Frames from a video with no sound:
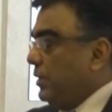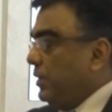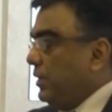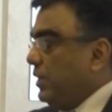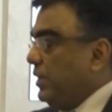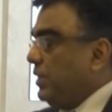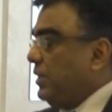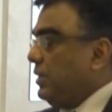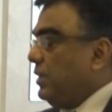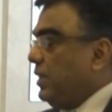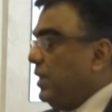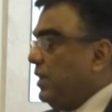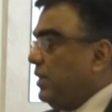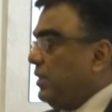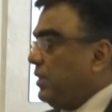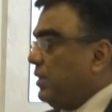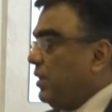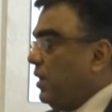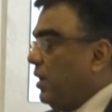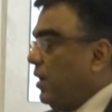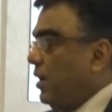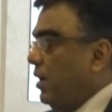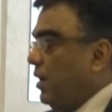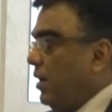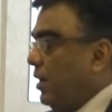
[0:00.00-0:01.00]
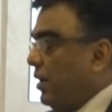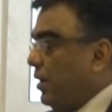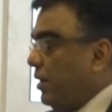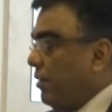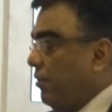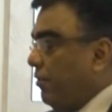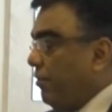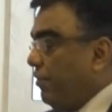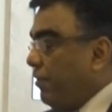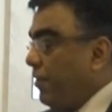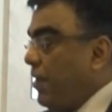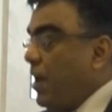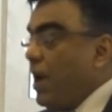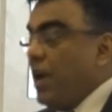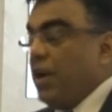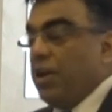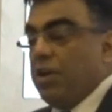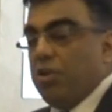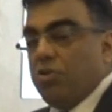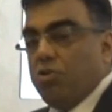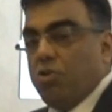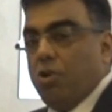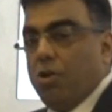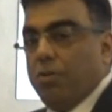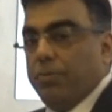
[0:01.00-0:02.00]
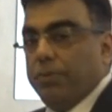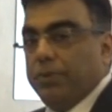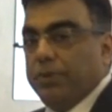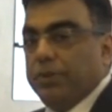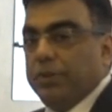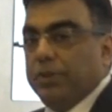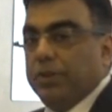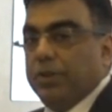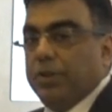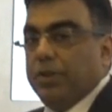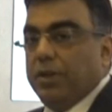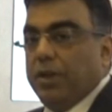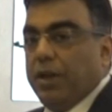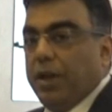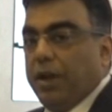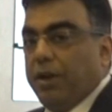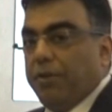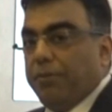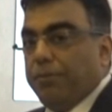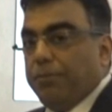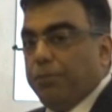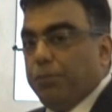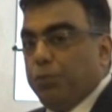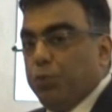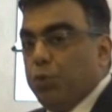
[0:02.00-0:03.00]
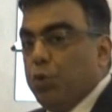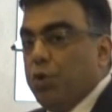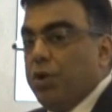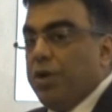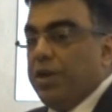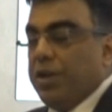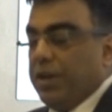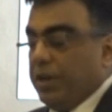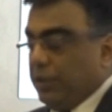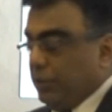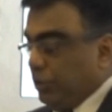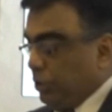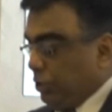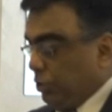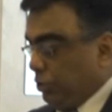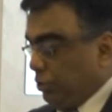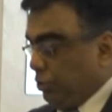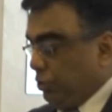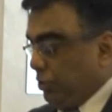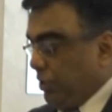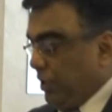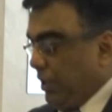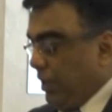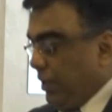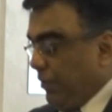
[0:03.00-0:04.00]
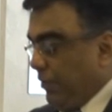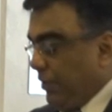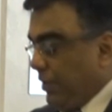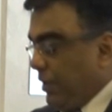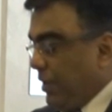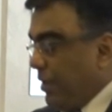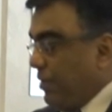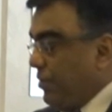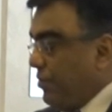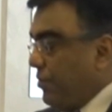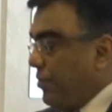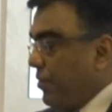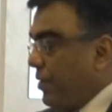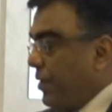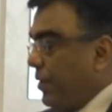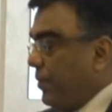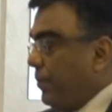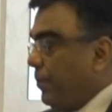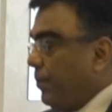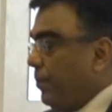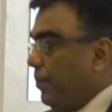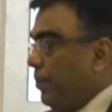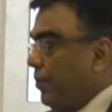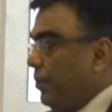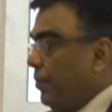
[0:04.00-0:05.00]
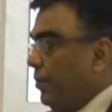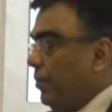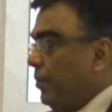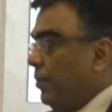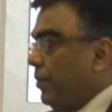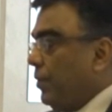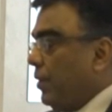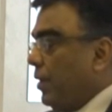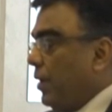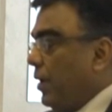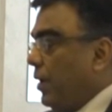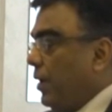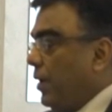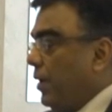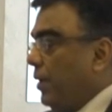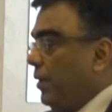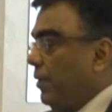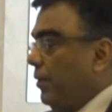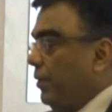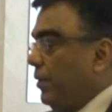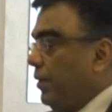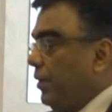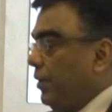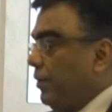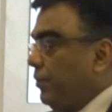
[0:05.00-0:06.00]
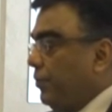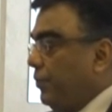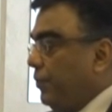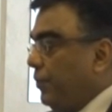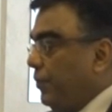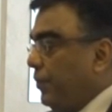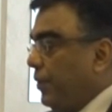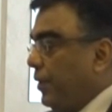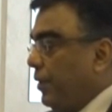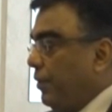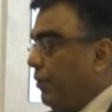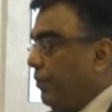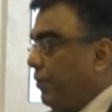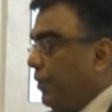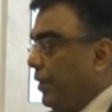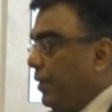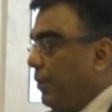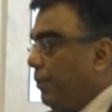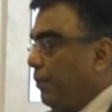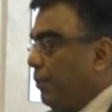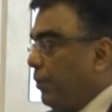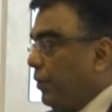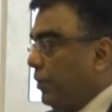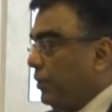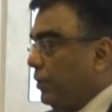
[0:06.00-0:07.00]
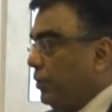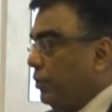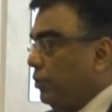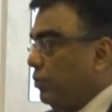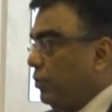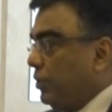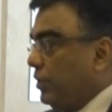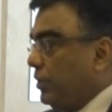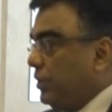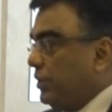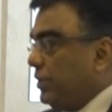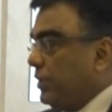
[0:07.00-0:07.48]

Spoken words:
These things are fairly common and poorly understood in our country. It's very important to